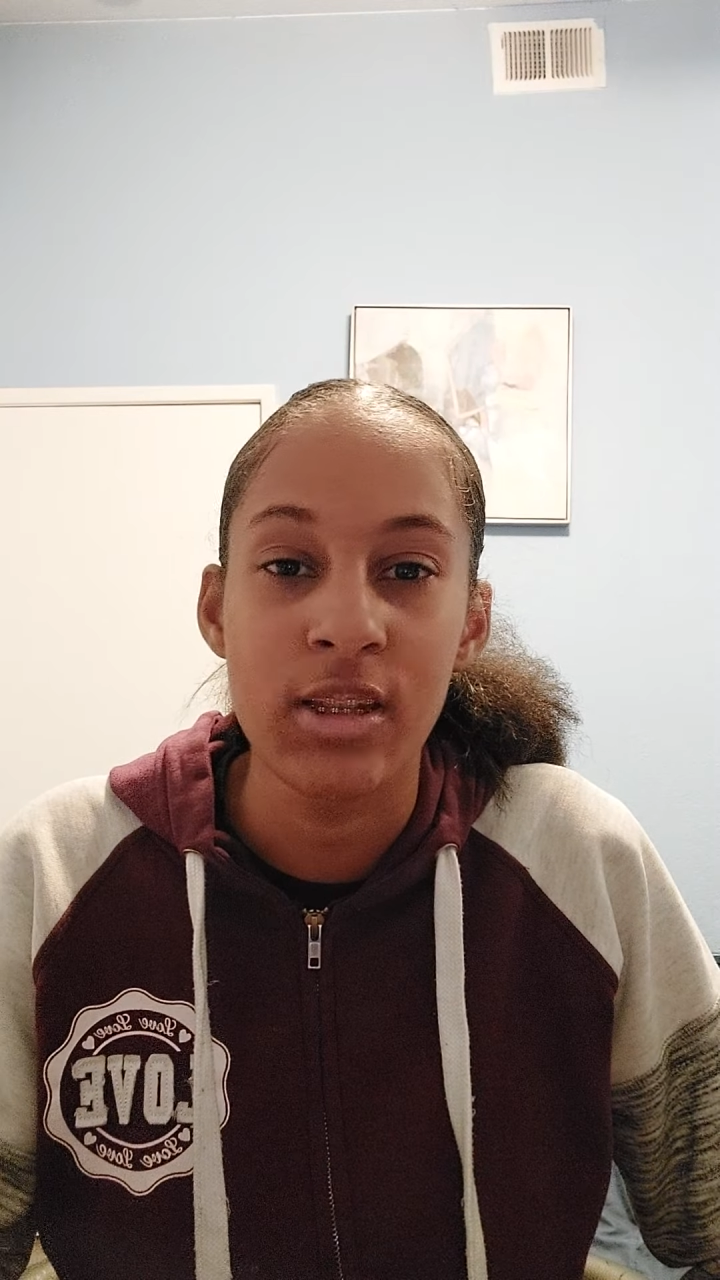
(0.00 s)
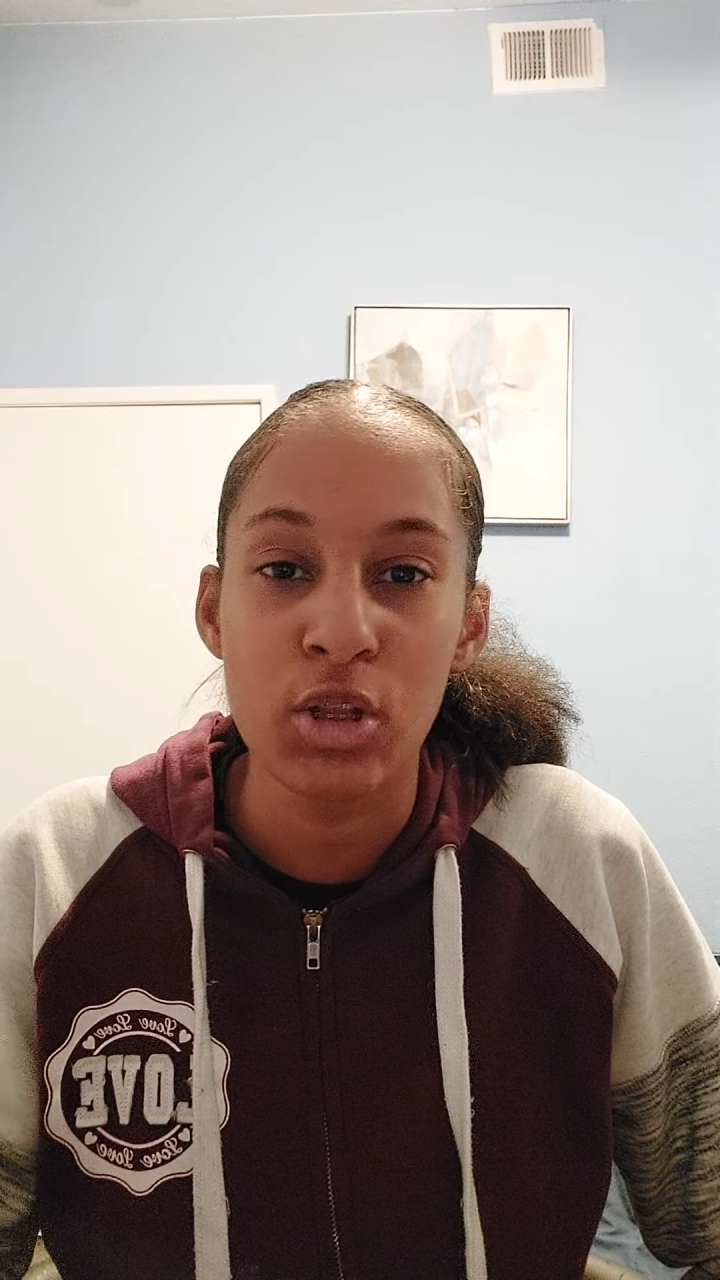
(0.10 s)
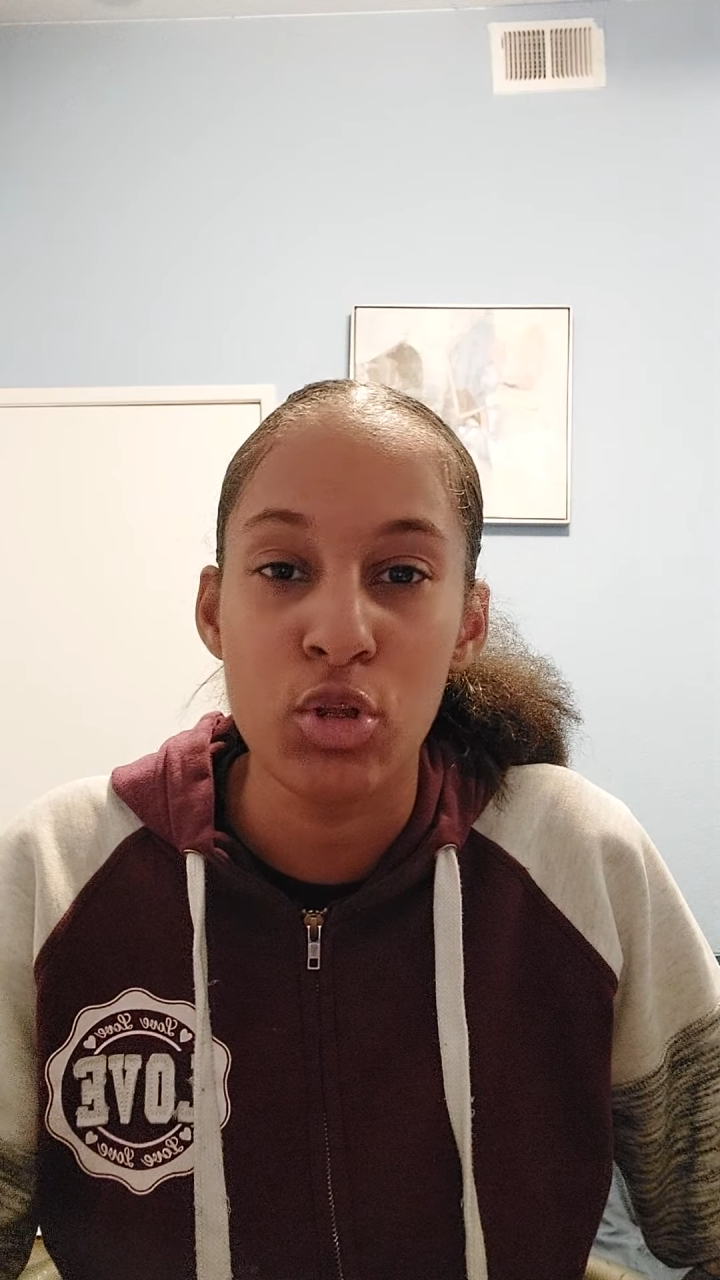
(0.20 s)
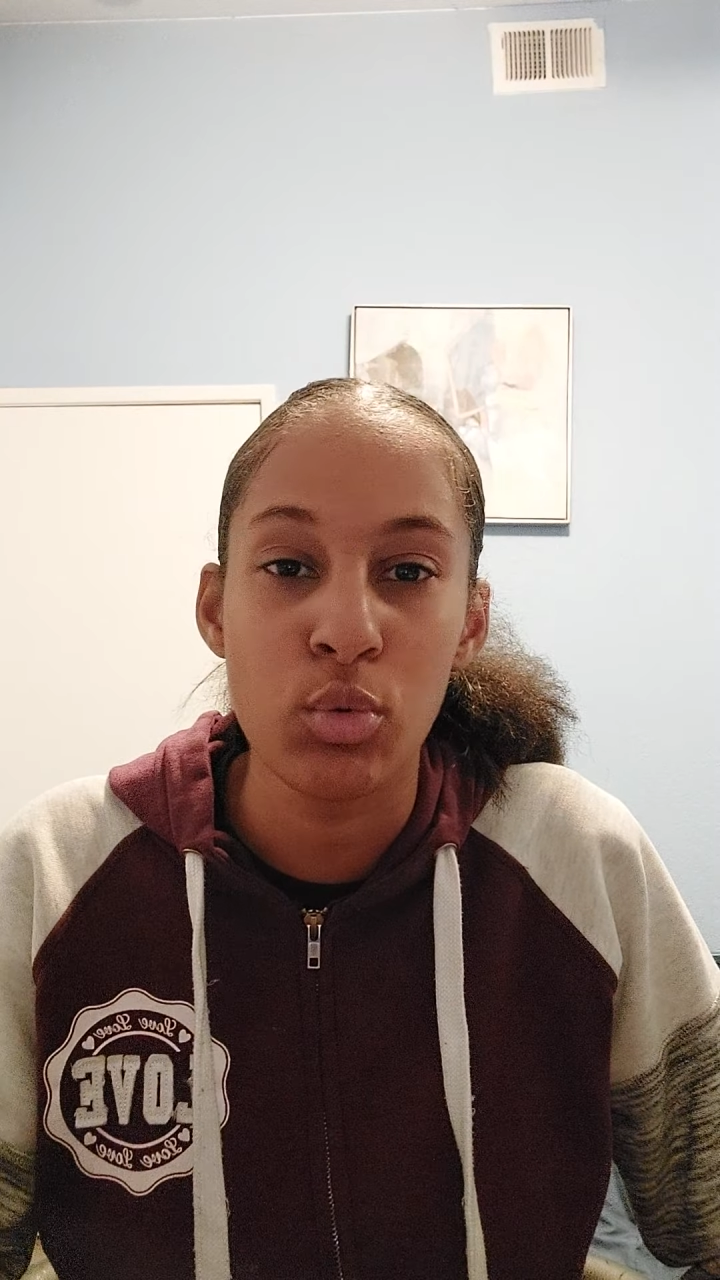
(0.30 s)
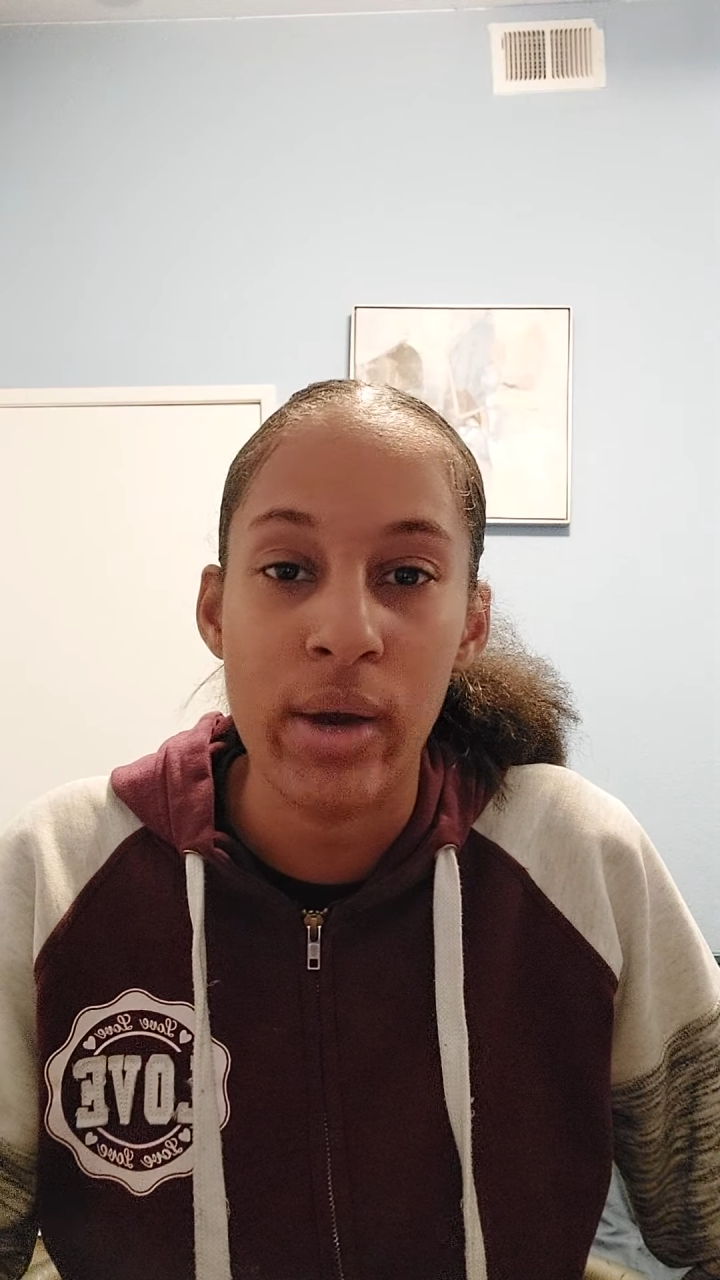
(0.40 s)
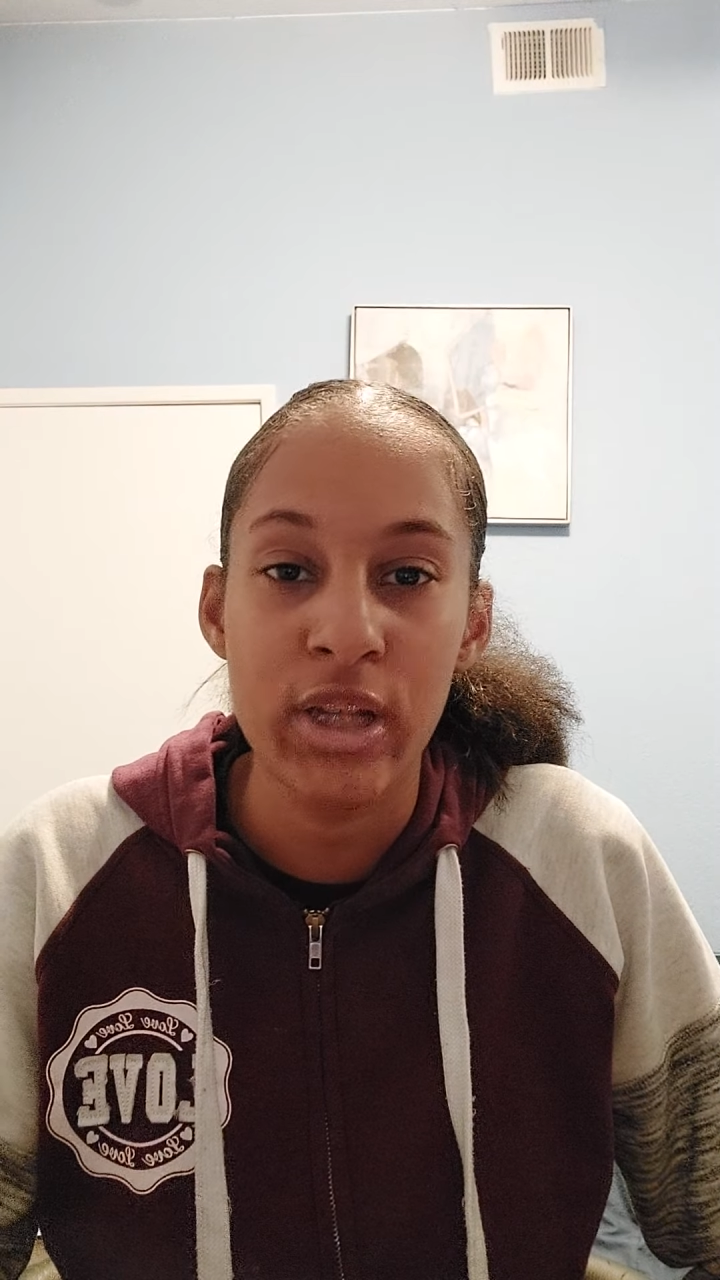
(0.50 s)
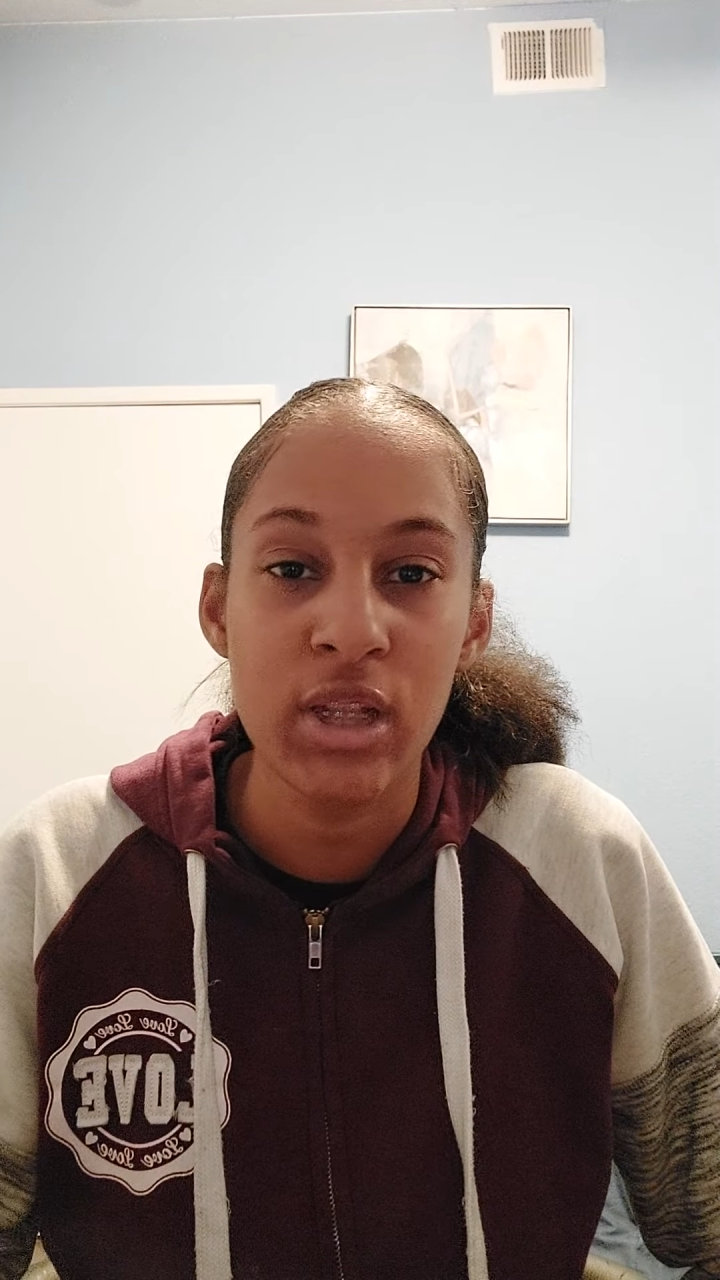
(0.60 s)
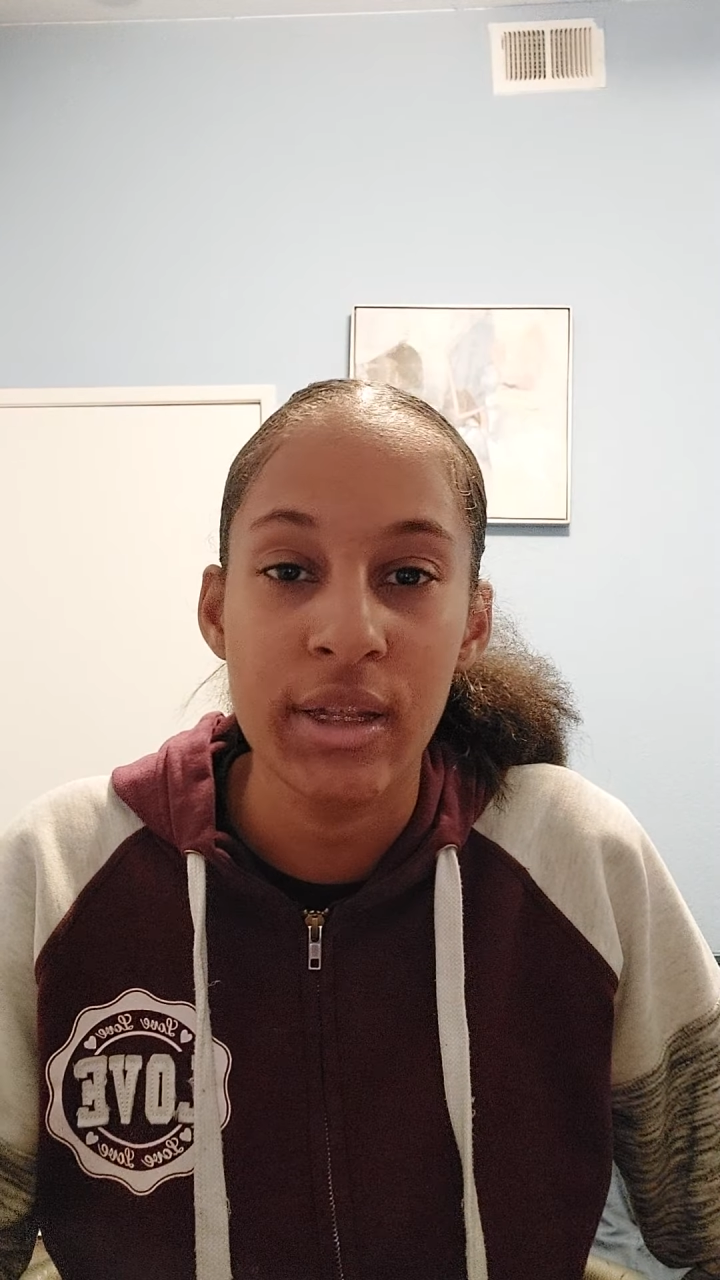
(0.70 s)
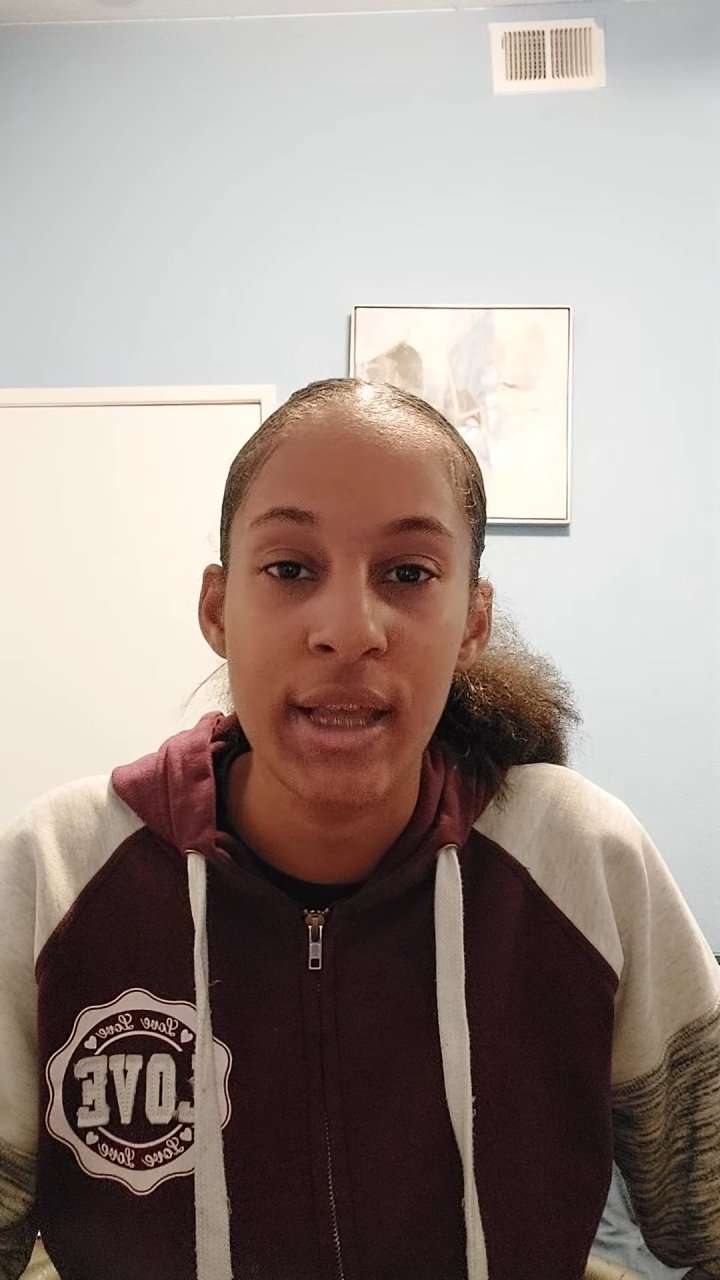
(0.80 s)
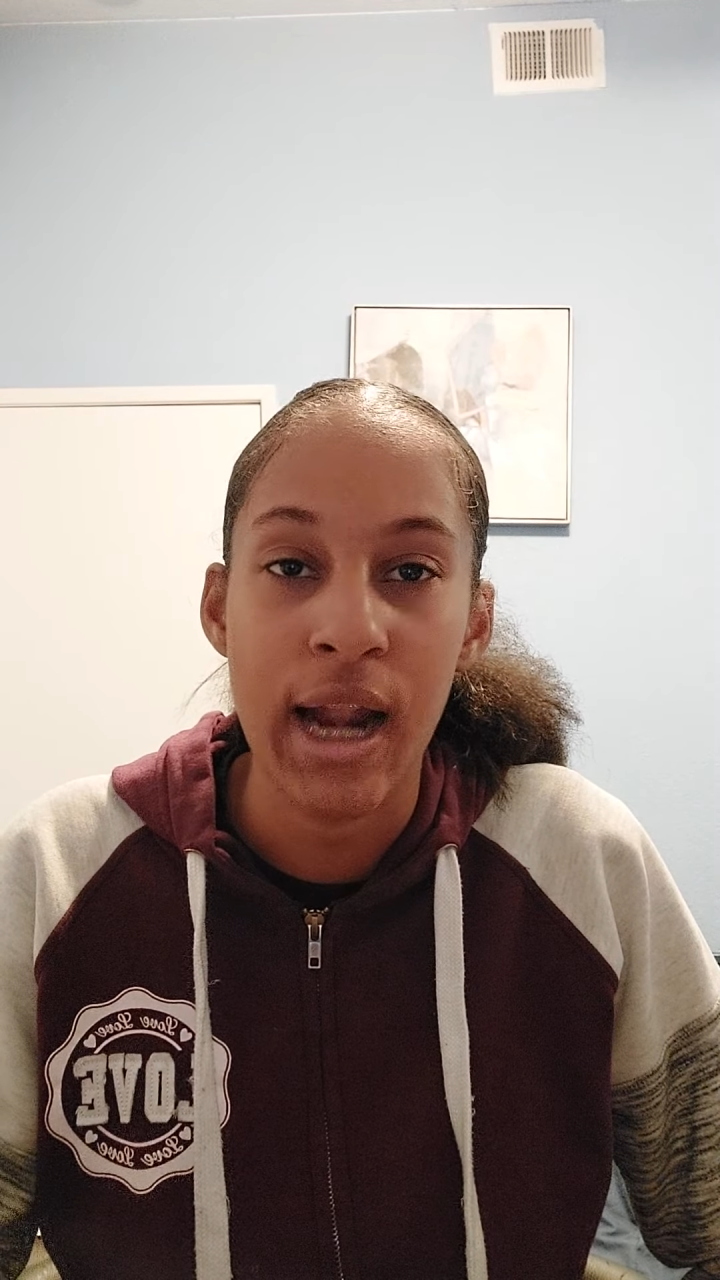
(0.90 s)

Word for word: situation